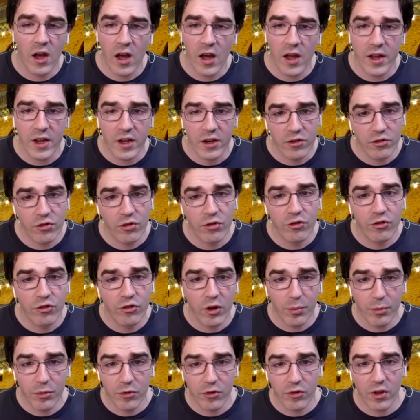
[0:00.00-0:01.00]

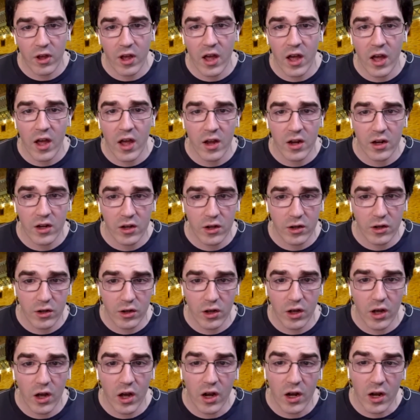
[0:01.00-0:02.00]
internships at
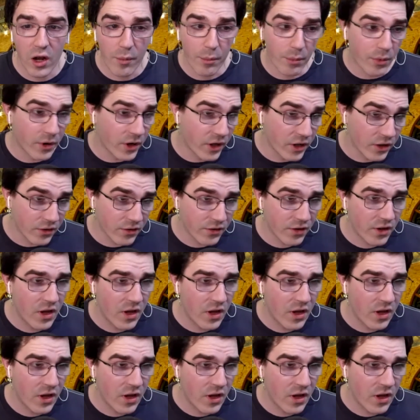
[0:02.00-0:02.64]
companies.